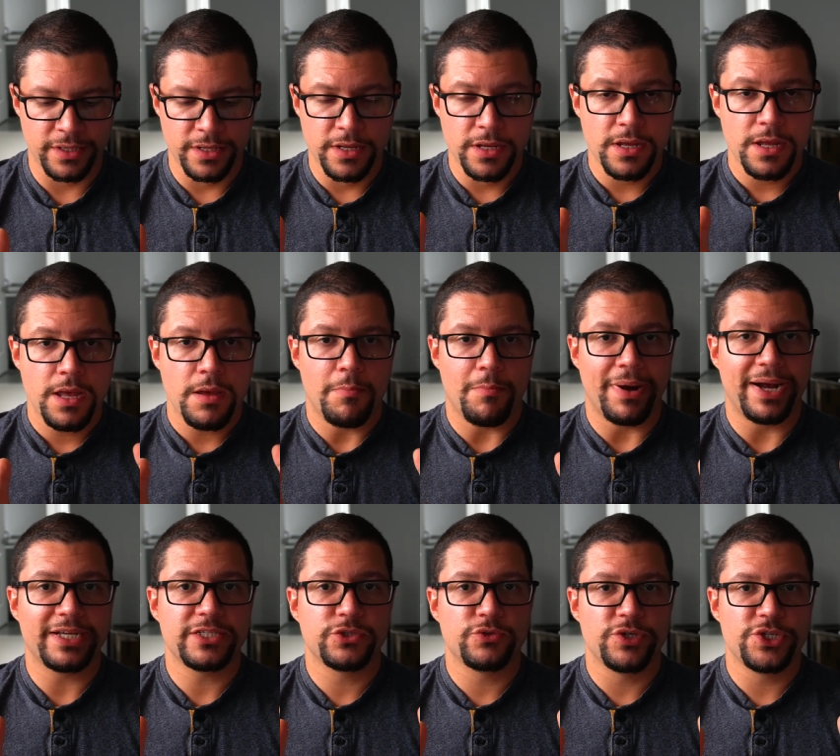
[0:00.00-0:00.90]
My
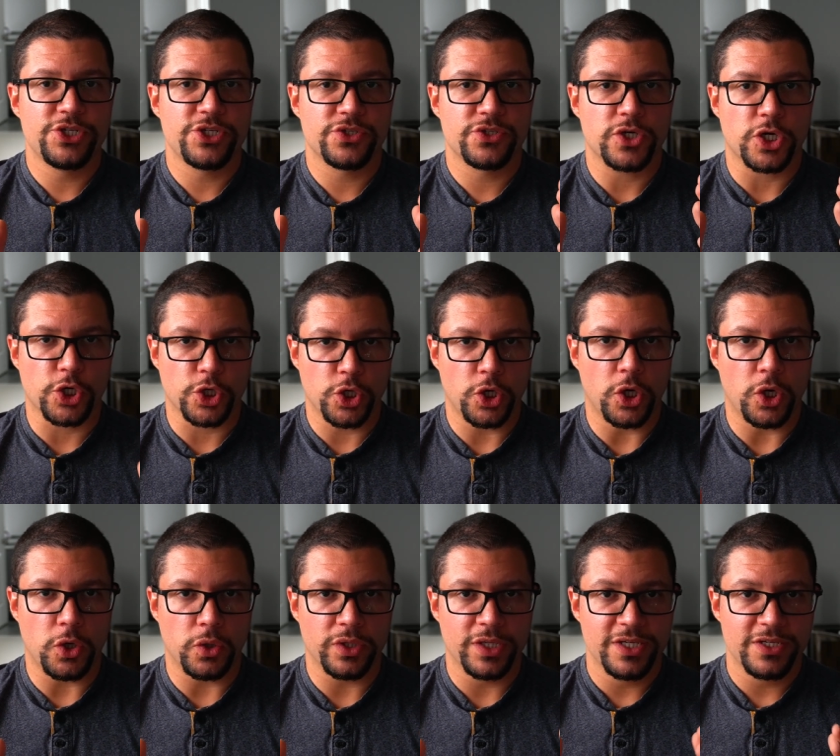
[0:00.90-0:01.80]
switches are called
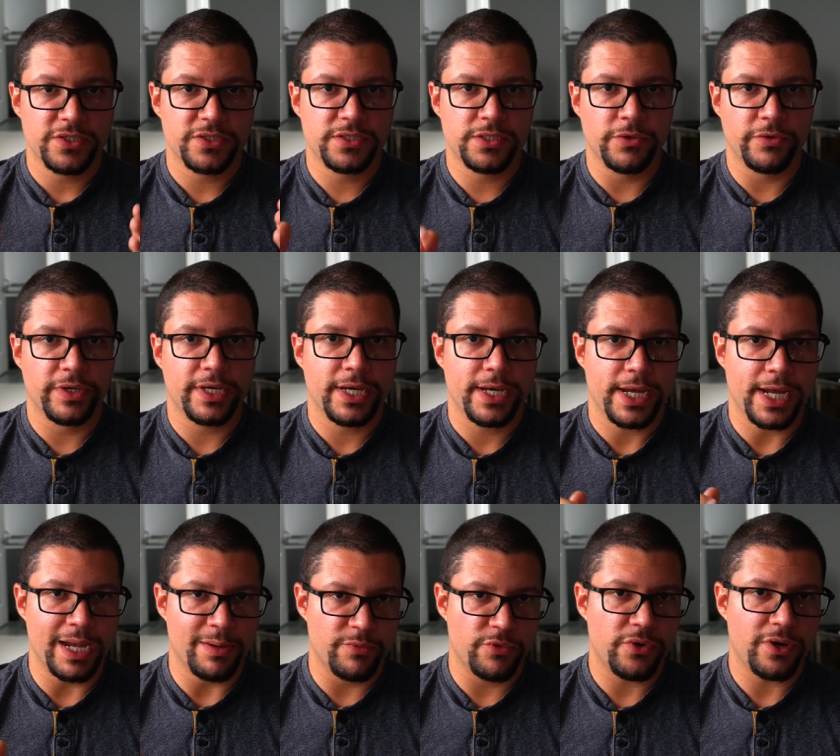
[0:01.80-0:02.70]
Silk
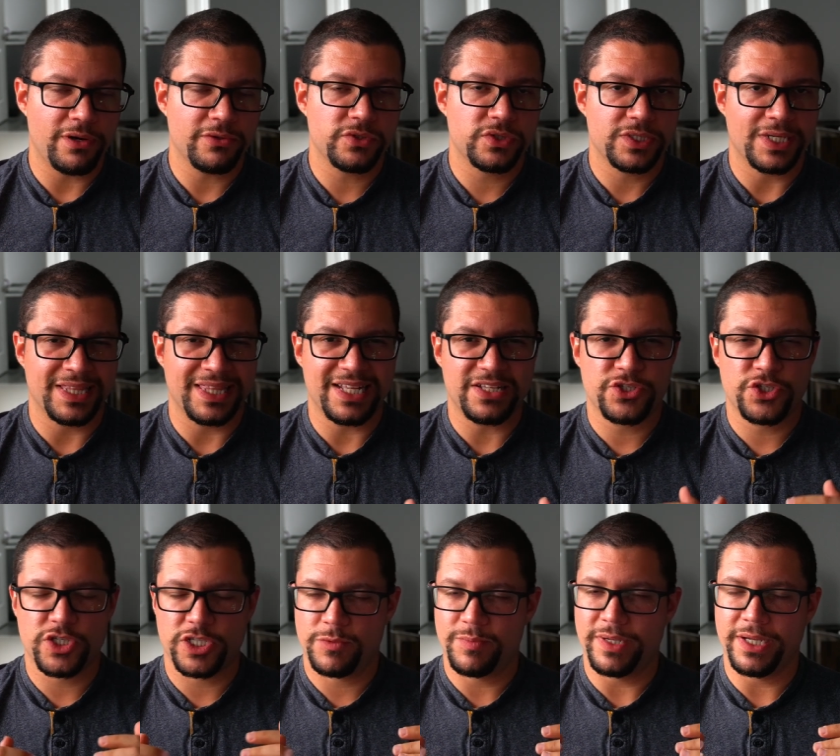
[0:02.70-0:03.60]
Emeralds and that's just
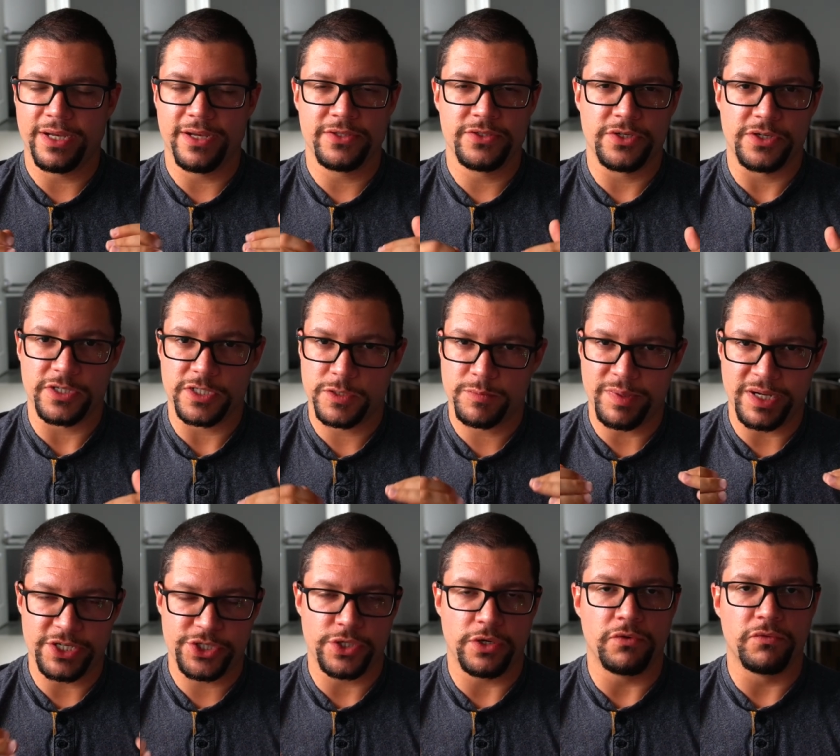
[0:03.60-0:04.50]
because they're a special
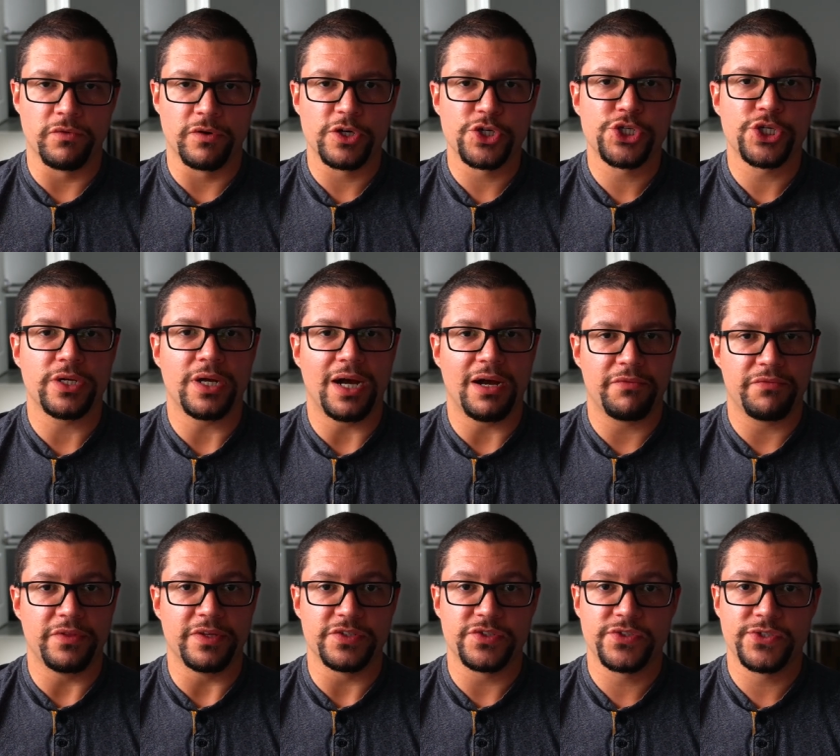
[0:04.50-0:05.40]
version of the
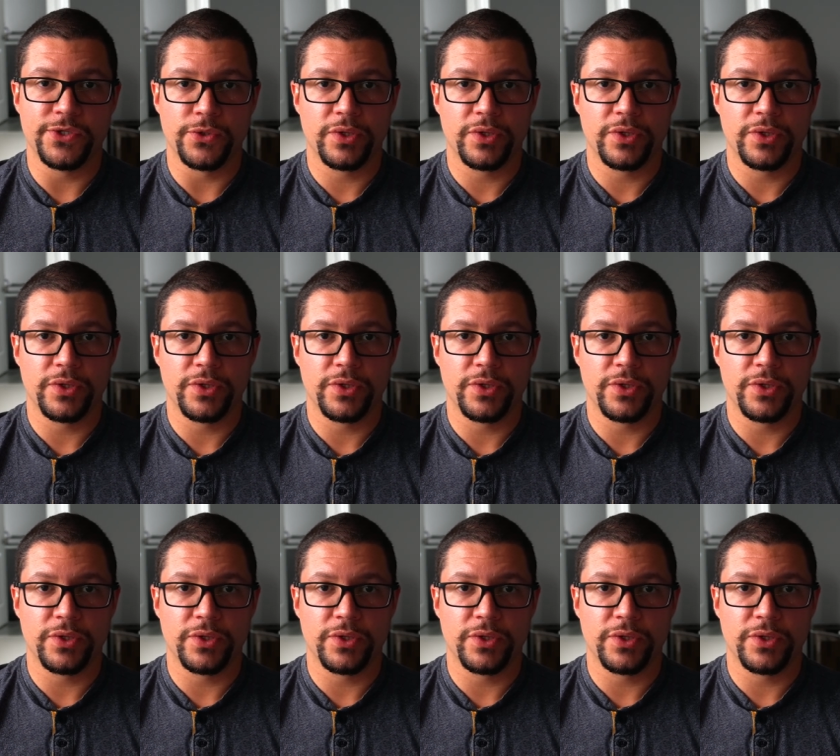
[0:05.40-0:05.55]
Silk